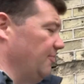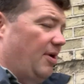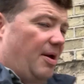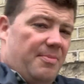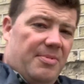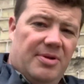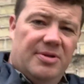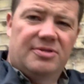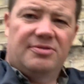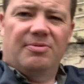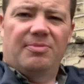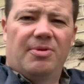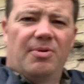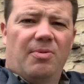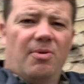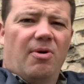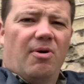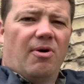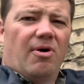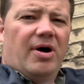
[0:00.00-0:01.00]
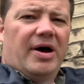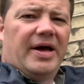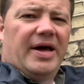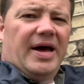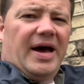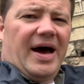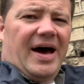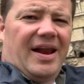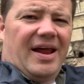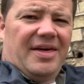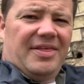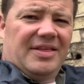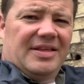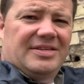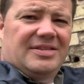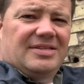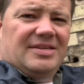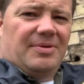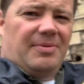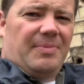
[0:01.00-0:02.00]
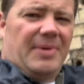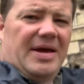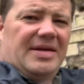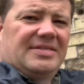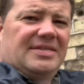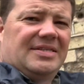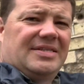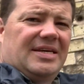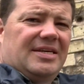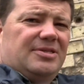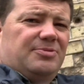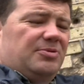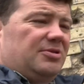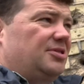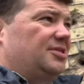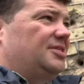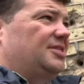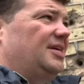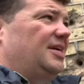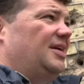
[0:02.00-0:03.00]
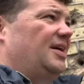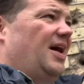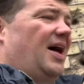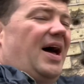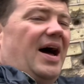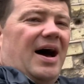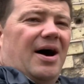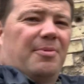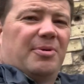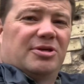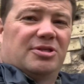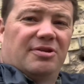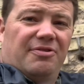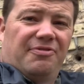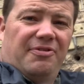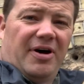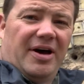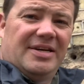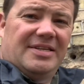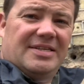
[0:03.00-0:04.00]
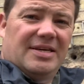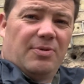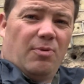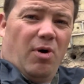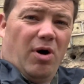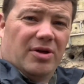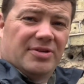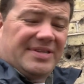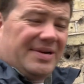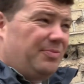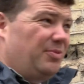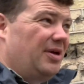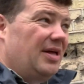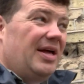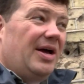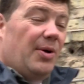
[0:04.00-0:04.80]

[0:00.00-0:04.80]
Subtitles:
remnants from the war, and I think this is an amazing testament to see how much the fighting was, and